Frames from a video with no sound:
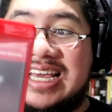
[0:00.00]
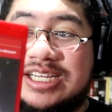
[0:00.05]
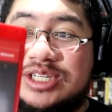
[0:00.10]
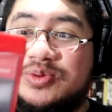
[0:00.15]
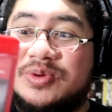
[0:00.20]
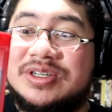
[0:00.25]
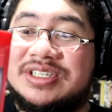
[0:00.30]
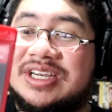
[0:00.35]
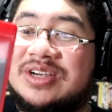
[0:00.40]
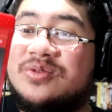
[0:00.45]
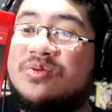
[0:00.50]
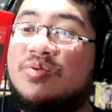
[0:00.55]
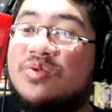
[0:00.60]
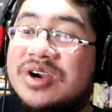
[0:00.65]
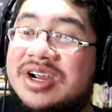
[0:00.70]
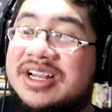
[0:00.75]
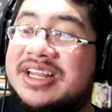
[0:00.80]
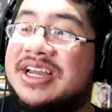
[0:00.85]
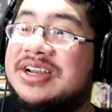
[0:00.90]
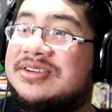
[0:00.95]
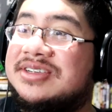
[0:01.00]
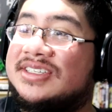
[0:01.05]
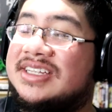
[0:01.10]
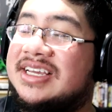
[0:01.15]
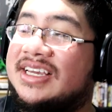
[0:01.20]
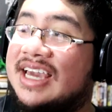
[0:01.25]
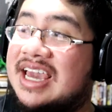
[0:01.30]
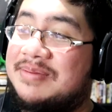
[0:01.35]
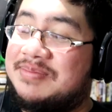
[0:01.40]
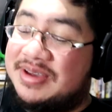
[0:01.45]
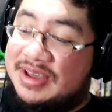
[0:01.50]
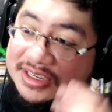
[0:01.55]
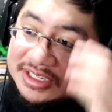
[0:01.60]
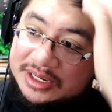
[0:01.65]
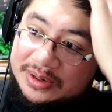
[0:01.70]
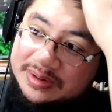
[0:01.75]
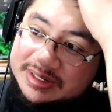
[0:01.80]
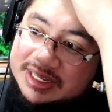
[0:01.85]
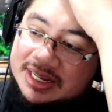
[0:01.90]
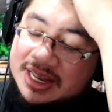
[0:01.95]
this was a really interesting game because
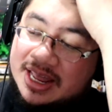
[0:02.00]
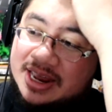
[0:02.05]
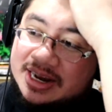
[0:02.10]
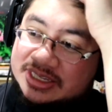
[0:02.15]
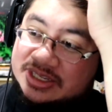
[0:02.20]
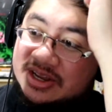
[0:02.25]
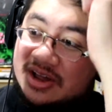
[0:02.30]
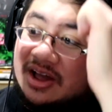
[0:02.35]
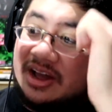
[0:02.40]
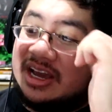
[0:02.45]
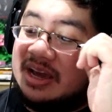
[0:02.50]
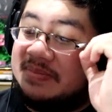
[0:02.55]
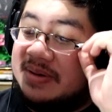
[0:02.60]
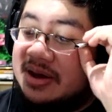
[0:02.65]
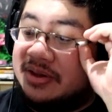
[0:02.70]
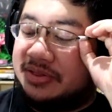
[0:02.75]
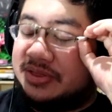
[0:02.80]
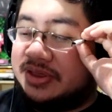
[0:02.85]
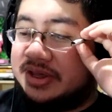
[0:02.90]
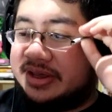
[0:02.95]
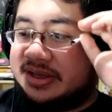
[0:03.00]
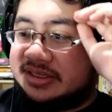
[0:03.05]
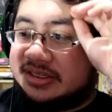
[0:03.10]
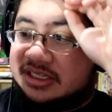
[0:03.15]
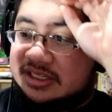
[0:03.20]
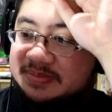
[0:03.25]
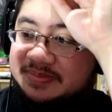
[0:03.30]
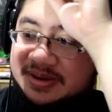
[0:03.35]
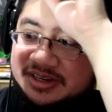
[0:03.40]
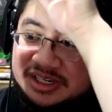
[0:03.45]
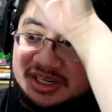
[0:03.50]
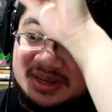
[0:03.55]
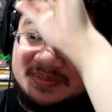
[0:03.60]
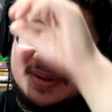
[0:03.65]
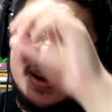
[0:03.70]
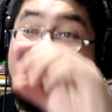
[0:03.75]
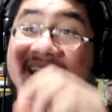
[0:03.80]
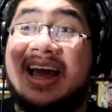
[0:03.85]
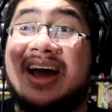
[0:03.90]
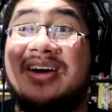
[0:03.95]
there was a lot of talk about this, especially
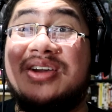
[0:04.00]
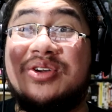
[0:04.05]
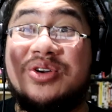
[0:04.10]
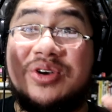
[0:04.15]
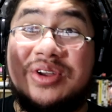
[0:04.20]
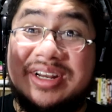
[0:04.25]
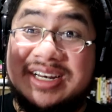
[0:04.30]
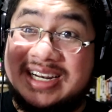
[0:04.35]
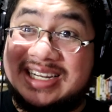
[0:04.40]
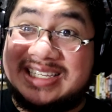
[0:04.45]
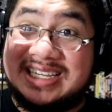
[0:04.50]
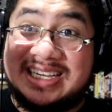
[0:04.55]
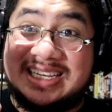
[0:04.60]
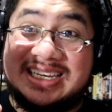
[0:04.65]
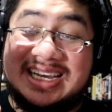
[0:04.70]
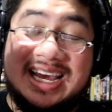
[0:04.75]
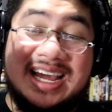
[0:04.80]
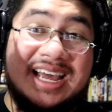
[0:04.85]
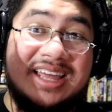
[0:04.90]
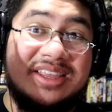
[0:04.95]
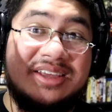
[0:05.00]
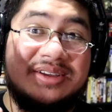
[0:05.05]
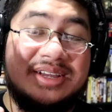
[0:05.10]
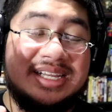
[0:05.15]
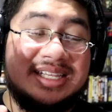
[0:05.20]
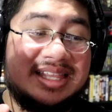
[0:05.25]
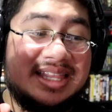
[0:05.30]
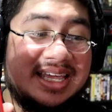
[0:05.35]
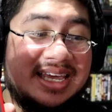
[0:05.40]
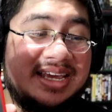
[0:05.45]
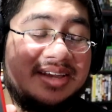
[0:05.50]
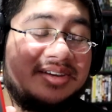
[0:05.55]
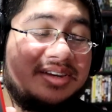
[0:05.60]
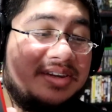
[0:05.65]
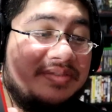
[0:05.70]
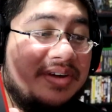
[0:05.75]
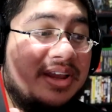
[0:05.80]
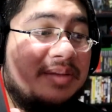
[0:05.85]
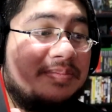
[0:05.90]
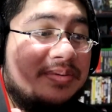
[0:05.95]
about how you couldn't. Uh, the, the,
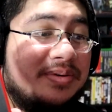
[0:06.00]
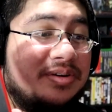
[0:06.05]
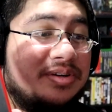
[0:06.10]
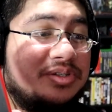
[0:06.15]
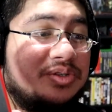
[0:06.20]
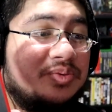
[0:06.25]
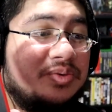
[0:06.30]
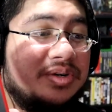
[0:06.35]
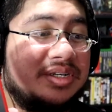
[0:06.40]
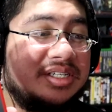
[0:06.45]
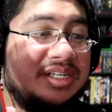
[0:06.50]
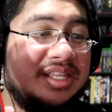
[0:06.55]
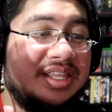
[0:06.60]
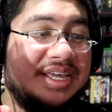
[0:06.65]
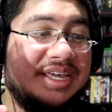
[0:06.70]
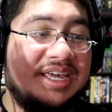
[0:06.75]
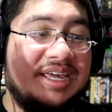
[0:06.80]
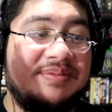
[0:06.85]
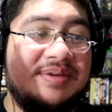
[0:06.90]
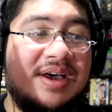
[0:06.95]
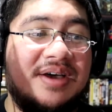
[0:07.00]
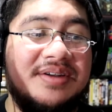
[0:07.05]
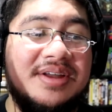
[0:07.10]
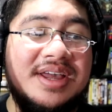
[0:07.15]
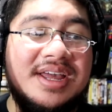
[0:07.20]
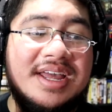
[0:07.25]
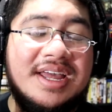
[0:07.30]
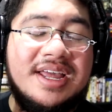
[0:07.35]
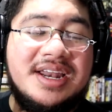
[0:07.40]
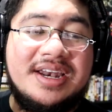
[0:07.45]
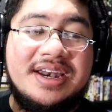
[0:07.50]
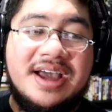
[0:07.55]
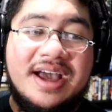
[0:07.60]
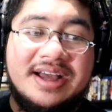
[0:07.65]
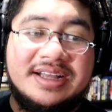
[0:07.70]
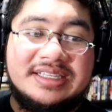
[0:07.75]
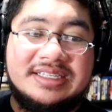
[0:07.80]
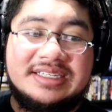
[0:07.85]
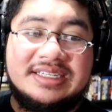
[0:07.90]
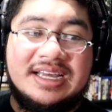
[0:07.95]
developers were thinking about
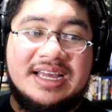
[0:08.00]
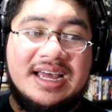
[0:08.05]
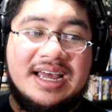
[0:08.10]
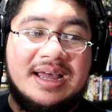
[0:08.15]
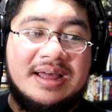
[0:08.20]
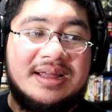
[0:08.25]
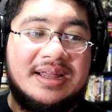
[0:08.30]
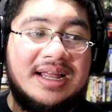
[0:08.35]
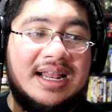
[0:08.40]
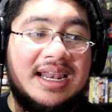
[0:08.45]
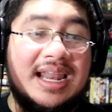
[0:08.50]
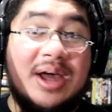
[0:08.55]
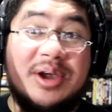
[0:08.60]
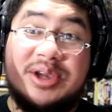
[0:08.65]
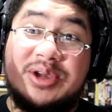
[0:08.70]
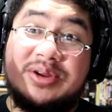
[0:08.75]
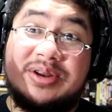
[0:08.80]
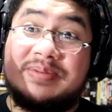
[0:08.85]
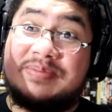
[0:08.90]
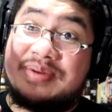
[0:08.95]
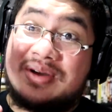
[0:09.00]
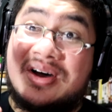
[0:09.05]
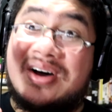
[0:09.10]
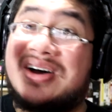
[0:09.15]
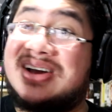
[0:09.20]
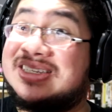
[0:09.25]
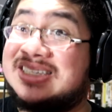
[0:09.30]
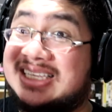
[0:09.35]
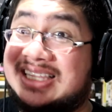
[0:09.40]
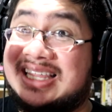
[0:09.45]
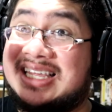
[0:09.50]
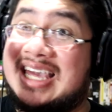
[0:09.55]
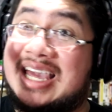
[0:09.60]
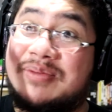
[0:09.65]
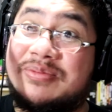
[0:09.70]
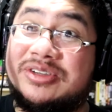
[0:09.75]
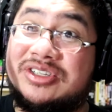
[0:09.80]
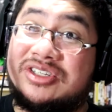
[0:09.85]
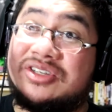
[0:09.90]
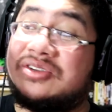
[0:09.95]
not uh, allowing you to pause; like the
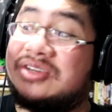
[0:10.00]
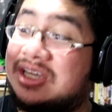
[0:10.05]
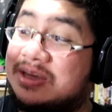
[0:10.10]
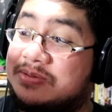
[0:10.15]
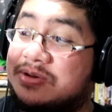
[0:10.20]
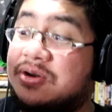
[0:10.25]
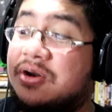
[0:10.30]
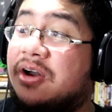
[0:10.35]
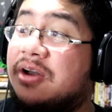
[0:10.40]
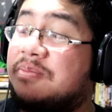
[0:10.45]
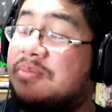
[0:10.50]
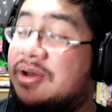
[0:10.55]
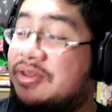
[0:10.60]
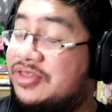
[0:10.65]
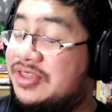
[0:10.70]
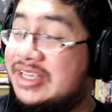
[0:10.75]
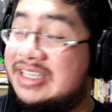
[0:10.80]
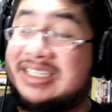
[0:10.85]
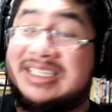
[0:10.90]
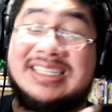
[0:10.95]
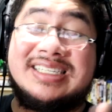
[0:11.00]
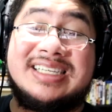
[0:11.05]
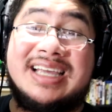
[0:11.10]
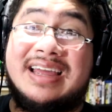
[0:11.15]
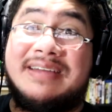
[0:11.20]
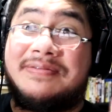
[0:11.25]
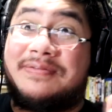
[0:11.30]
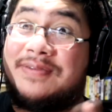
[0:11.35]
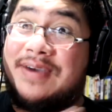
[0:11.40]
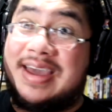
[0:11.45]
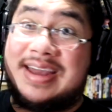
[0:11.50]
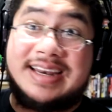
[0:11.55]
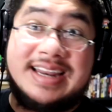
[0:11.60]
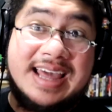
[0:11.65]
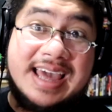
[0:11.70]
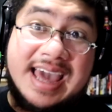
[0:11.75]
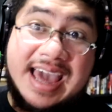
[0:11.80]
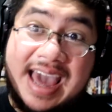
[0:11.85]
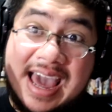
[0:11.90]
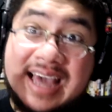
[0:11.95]
game will still keep going. But this is a
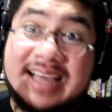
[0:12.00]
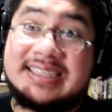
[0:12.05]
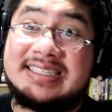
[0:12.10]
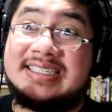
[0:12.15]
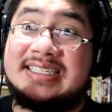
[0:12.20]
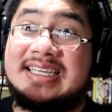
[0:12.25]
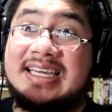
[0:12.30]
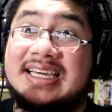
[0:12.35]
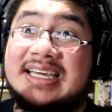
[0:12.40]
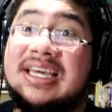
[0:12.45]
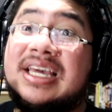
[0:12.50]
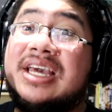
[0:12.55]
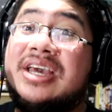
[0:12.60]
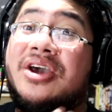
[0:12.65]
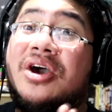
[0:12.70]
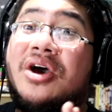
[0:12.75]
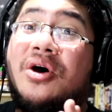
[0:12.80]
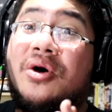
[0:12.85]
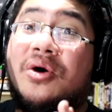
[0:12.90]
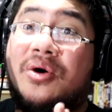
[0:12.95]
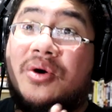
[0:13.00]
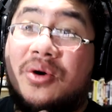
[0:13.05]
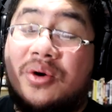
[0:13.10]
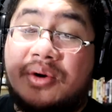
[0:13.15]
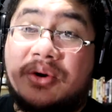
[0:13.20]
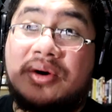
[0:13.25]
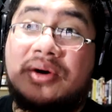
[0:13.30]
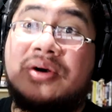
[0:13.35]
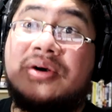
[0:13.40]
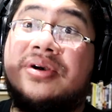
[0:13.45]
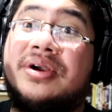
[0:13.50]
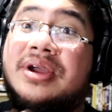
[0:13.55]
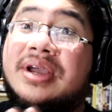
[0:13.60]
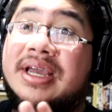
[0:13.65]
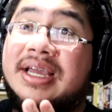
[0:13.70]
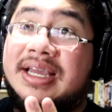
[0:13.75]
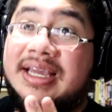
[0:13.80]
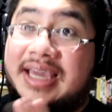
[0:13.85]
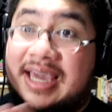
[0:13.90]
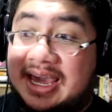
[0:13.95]
fantastic horror
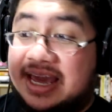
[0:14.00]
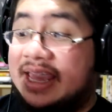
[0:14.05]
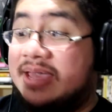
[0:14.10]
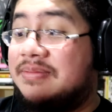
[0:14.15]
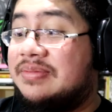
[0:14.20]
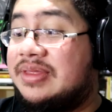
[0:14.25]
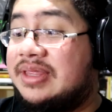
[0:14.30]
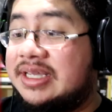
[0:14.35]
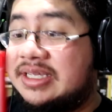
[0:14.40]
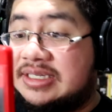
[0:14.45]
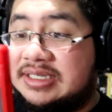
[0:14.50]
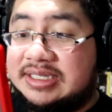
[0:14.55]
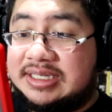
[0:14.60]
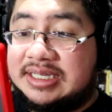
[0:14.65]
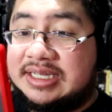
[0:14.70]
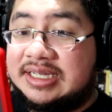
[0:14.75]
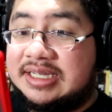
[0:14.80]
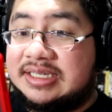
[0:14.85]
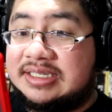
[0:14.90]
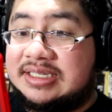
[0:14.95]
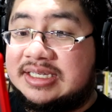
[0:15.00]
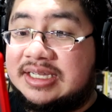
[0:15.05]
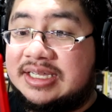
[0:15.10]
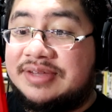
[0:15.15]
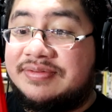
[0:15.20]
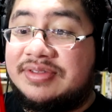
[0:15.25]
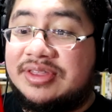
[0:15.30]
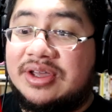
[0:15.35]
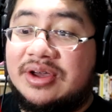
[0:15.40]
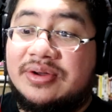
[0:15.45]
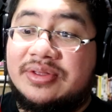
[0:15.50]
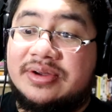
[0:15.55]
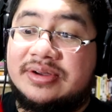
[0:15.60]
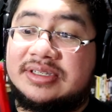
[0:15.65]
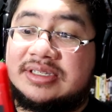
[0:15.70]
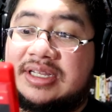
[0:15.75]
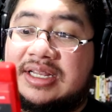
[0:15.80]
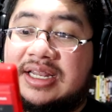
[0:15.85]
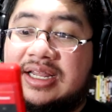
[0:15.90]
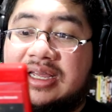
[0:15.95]
game. This is even though
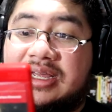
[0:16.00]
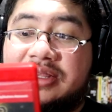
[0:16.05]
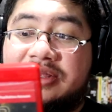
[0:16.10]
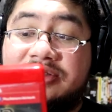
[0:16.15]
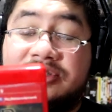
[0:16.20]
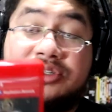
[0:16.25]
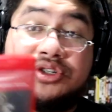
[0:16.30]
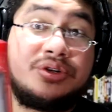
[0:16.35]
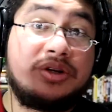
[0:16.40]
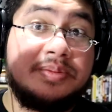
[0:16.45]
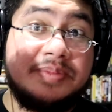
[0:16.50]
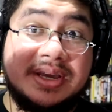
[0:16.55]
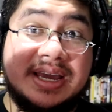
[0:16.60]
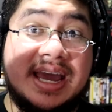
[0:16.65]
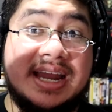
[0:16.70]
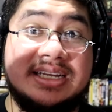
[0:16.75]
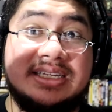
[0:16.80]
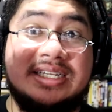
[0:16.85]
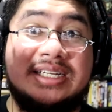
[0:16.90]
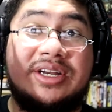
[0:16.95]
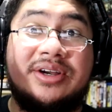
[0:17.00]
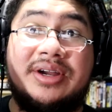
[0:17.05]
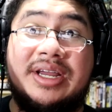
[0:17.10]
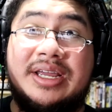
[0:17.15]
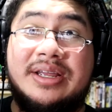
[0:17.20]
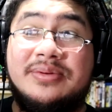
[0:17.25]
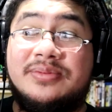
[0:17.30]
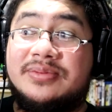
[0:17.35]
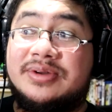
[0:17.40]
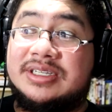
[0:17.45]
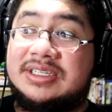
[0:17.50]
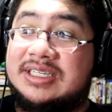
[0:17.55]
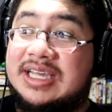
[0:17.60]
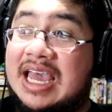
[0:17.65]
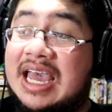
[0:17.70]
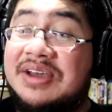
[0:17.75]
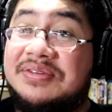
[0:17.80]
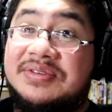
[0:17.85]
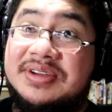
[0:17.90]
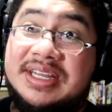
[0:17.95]
there's a there's shooting mechanics in here, it was
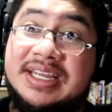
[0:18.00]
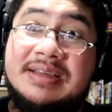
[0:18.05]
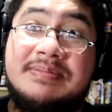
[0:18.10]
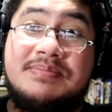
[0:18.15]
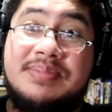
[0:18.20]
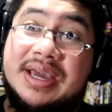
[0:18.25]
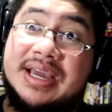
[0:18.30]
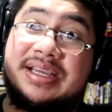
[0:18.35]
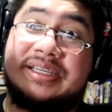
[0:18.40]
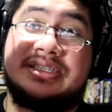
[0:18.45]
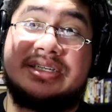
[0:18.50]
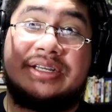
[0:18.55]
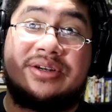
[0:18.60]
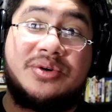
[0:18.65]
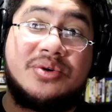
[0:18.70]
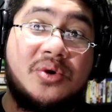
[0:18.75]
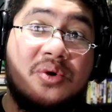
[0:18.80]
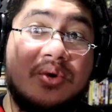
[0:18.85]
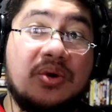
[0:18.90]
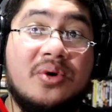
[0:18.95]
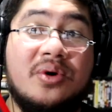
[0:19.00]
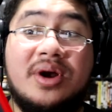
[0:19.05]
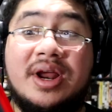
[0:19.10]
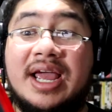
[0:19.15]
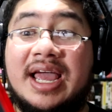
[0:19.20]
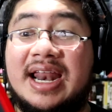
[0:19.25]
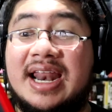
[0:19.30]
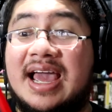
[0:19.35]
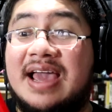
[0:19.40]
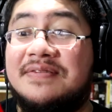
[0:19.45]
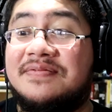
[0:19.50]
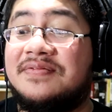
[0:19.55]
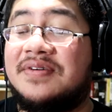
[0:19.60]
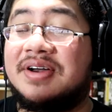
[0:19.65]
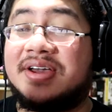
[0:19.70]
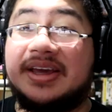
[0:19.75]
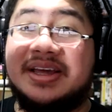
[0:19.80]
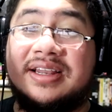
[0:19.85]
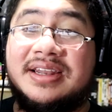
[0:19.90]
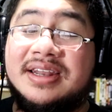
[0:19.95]
heavily based in horror, and I
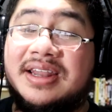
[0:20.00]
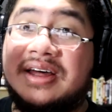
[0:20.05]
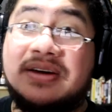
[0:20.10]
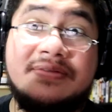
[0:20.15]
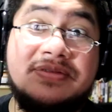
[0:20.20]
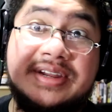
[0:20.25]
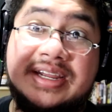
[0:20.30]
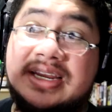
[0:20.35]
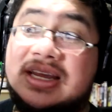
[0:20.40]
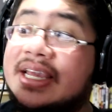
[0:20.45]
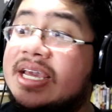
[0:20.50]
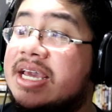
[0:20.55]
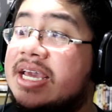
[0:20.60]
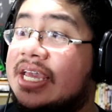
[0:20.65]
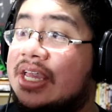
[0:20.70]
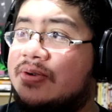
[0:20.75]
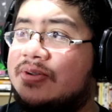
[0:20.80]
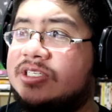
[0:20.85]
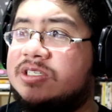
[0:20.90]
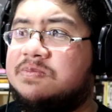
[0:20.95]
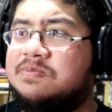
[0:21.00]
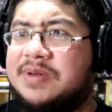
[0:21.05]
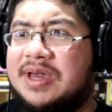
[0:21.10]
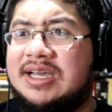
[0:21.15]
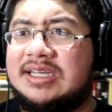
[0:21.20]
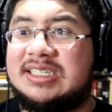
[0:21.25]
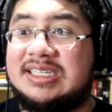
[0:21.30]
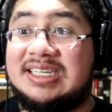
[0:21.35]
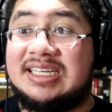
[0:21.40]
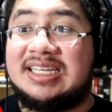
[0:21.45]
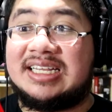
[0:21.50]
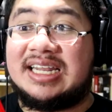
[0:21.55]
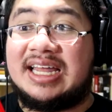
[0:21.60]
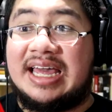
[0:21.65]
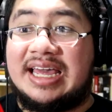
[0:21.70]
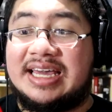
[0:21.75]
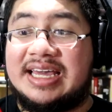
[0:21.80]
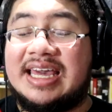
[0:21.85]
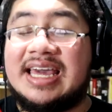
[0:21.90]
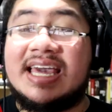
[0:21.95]
fucking loved it. It was basically
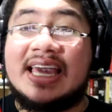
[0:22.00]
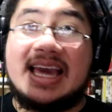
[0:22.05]
like